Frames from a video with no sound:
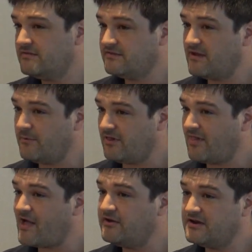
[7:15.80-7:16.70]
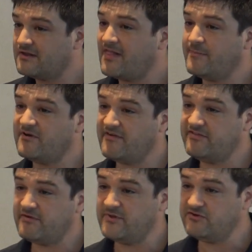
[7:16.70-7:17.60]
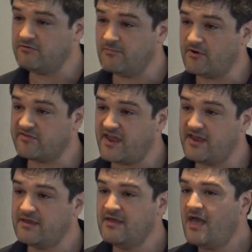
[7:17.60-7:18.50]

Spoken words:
that will allow you to claim your funds from the to remote state,